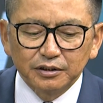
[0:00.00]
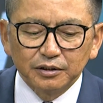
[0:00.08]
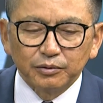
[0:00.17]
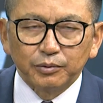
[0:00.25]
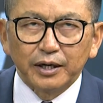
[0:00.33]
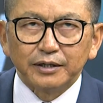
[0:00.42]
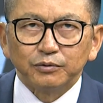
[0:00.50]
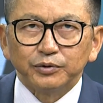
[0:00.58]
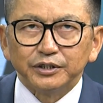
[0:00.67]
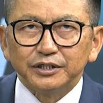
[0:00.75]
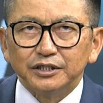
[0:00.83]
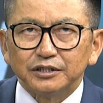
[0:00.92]
when we
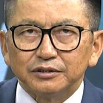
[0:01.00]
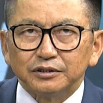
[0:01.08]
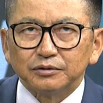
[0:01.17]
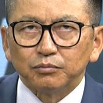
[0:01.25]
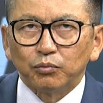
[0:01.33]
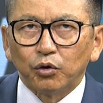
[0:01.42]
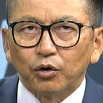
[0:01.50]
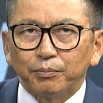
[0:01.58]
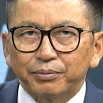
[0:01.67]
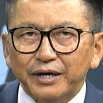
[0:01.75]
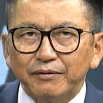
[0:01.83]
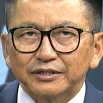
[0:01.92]
need more
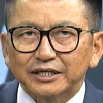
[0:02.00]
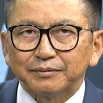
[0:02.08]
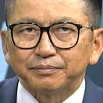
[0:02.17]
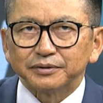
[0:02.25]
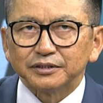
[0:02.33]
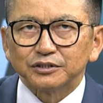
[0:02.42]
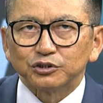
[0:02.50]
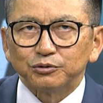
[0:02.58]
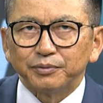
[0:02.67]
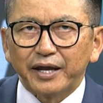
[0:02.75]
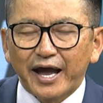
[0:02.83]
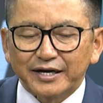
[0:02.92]
private companies to
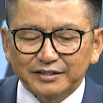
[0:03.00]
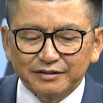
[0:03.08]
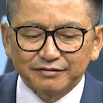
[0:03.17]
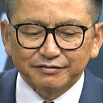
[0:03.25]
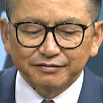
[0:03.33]
be active.